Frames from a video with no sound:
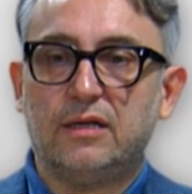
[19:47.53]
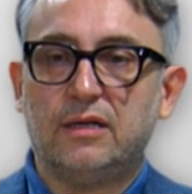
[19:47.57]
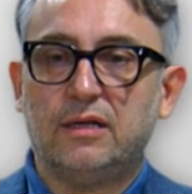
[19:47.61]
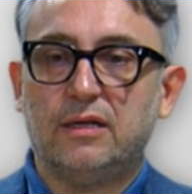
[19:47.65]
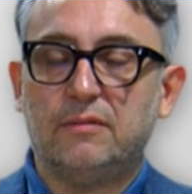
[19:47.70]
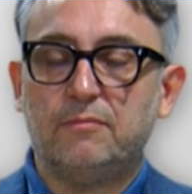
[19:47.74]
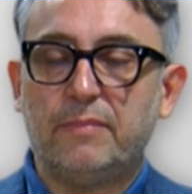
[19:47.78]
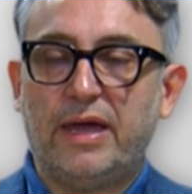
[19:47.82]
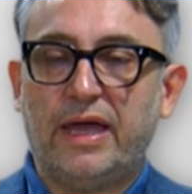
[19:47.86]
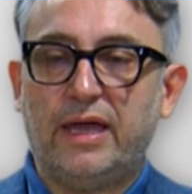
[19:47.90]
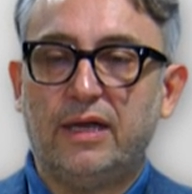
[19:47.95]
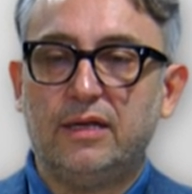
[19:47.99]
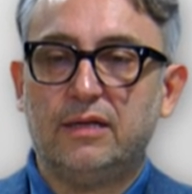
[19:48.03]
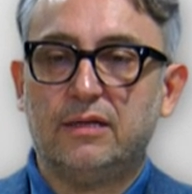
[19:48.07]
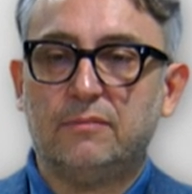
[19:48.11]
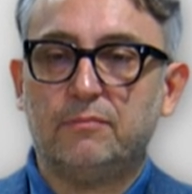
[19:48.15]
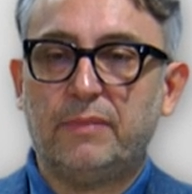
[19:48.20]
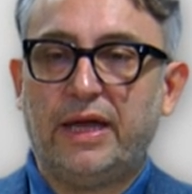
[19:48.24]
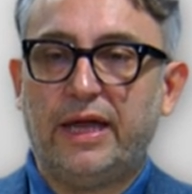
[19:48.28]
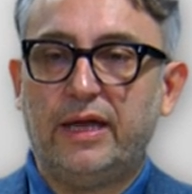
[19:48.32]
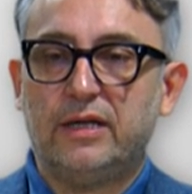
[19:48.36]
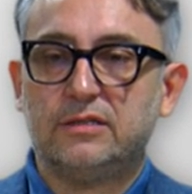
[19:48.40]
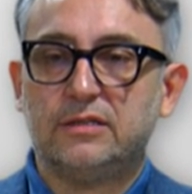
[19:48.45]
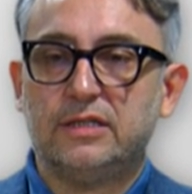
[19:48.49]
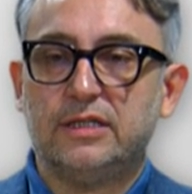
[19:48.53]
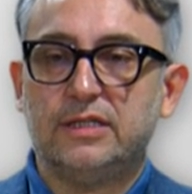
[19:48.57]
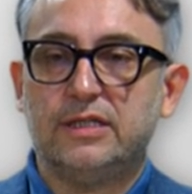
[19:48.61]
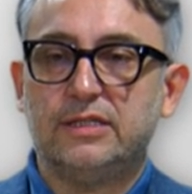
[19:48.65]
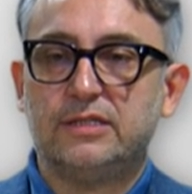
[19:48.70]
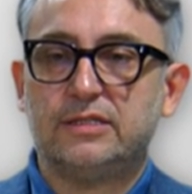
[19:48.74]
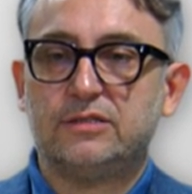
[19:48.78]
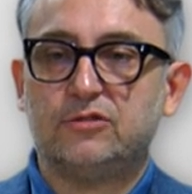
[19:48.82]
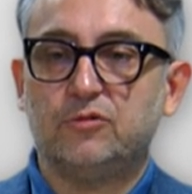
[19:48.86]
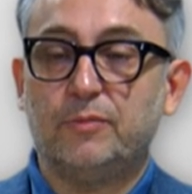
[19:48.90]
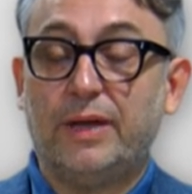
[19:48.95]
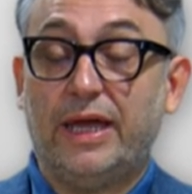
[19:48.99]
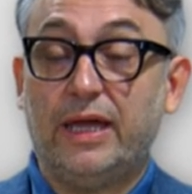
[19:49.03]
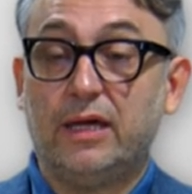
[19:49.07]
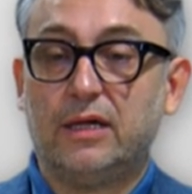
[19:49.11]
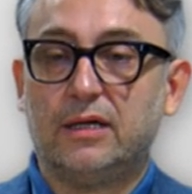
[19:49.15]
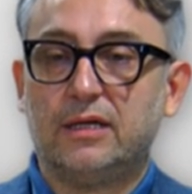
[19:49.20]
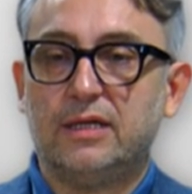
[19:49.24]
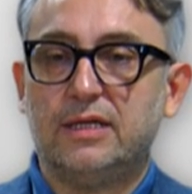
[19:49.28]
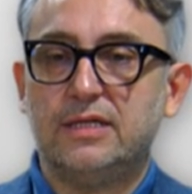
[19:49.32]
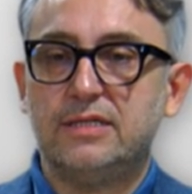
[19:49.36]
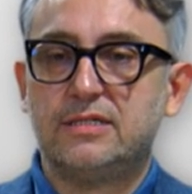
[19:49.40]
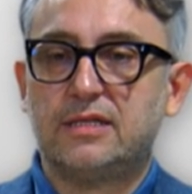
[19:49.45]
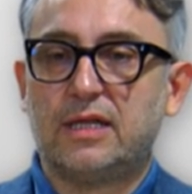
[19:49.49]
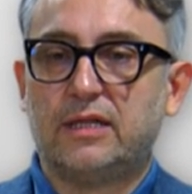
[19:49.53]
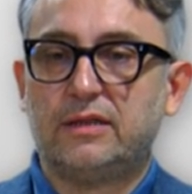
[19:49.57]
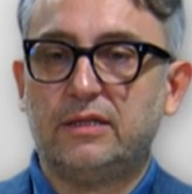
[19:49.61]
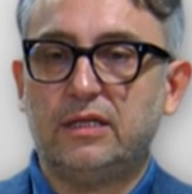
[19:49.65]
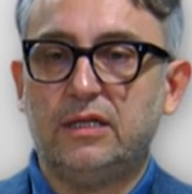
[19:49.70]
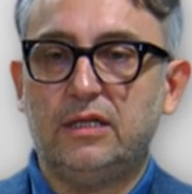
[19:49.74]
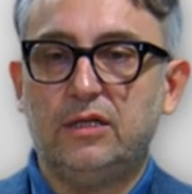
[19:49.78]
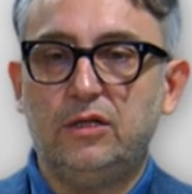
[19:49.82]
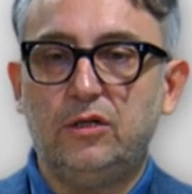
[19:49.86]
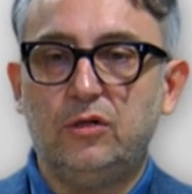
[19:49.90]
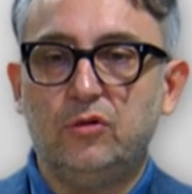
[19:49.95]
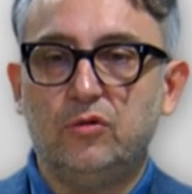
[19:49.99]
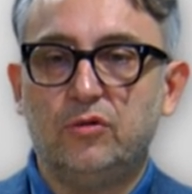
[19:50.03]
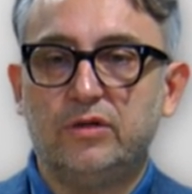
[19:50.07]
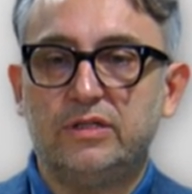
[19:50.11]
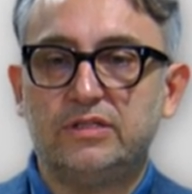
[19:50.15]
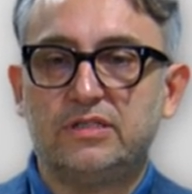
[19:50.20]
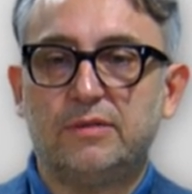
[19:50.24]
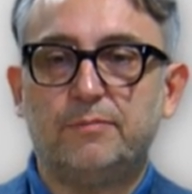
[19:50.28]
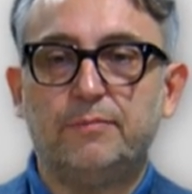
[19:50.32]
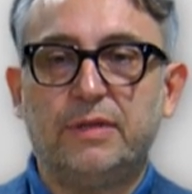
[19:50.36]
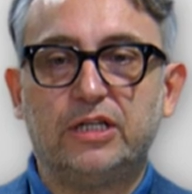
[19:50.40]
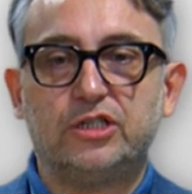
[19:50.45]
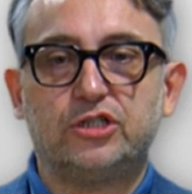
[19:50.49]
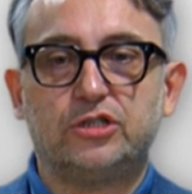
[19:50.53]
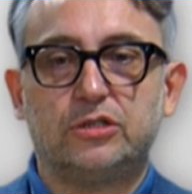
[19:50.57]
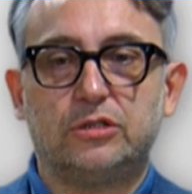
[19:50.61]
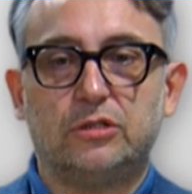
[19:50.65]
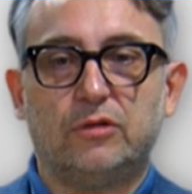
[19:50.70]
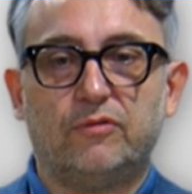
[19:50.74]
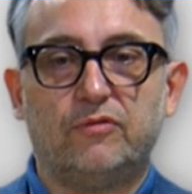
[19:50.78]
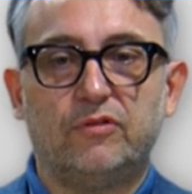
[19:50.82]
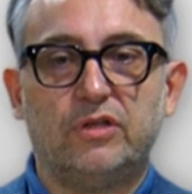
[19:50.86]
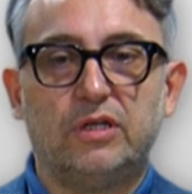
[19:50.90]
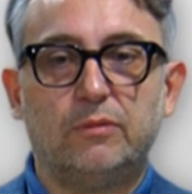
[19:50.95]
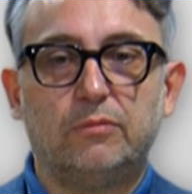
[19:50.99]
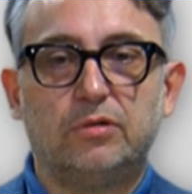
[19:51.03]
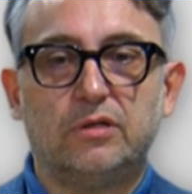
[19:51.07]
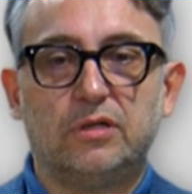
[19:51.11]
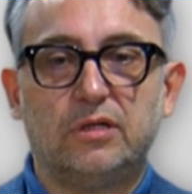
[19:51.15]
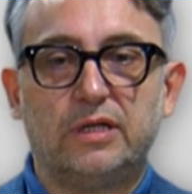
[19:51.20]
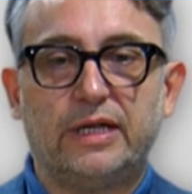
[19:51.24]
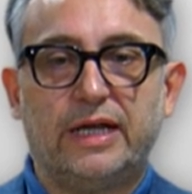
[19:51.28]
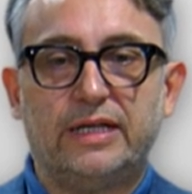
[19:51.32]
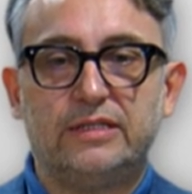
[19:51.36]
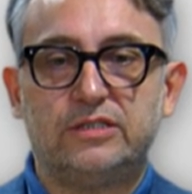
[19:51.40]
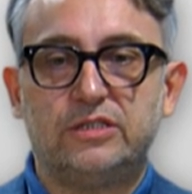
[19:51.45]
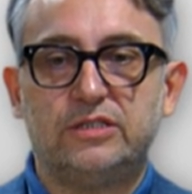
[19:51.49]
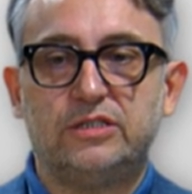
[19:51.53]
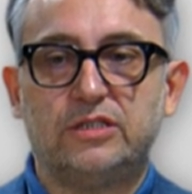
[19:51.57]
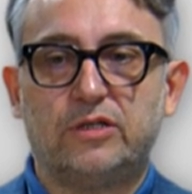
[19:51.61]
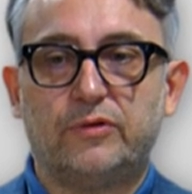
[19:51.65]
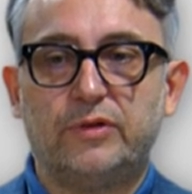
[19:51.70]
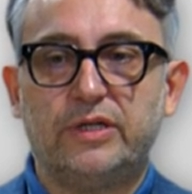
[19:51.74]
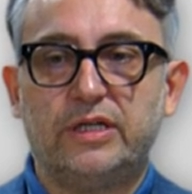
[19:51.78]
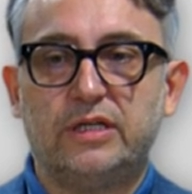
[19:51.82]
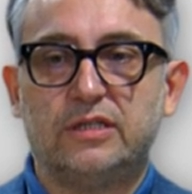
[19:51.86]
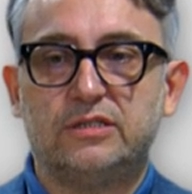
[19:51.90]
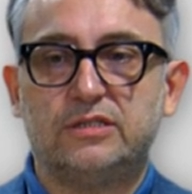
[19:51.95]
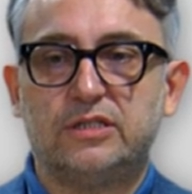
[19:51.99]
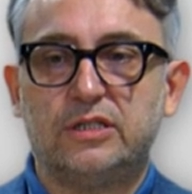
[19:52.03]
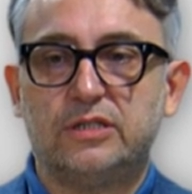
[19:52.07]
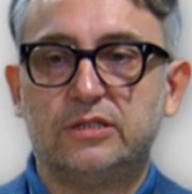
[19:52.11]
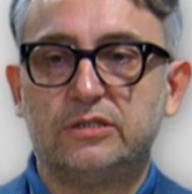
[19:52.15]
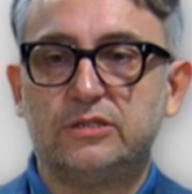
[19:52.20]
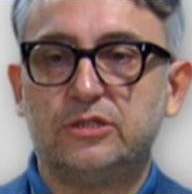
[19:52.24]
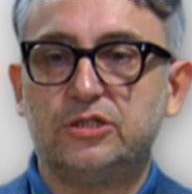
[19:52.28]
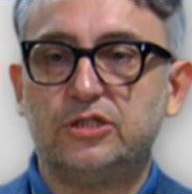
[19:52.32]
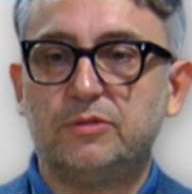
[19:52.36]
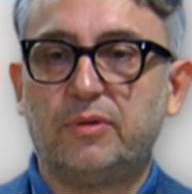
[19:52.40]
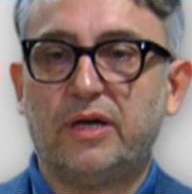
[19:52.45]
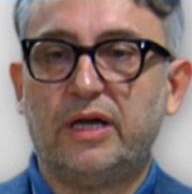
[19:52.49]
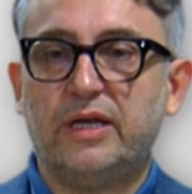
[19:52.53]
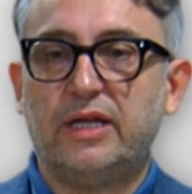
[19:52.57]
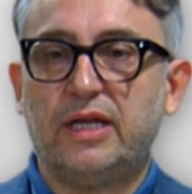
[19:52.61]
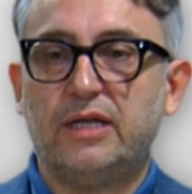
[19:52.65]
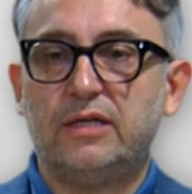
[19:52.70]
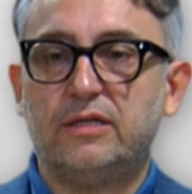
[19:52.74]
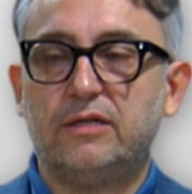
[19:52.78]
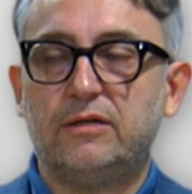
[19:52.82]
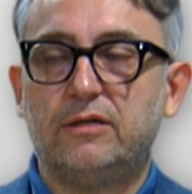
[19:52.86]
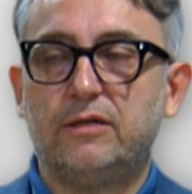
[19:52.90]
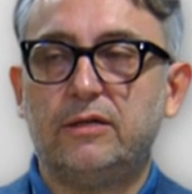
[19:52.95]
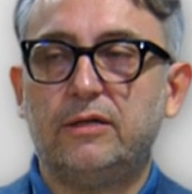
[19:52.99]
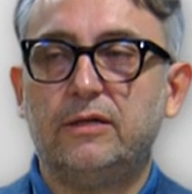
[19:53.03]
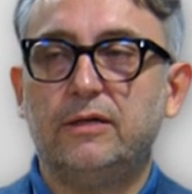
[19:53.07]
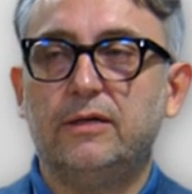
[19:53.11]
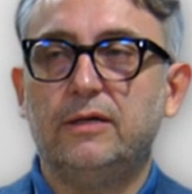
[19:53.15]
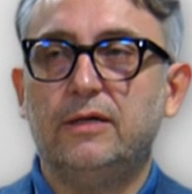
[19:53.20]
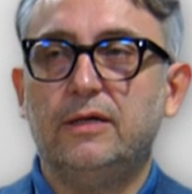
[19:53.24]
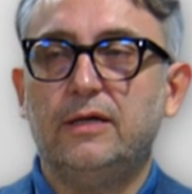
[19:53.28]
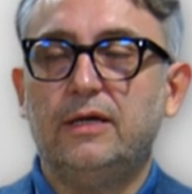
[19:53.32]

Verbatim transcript: uh, main made is, to make is that the EU is a mixture of liberal and Caesarean citizenship identity,